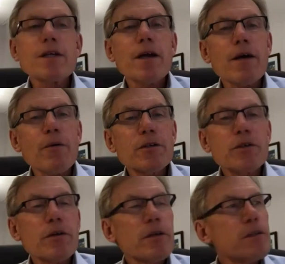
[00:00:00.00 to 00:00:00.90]
today,
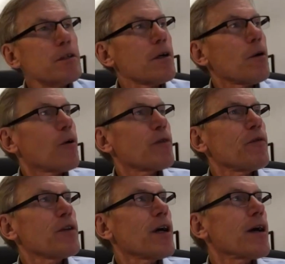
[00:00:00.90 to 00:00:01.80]
Richard. It's a
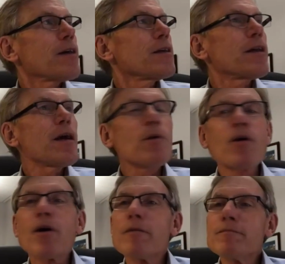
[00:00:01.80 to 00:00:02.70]
wonderful day in the
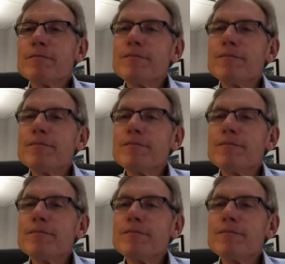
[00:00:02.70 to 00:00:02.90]
neighborhood.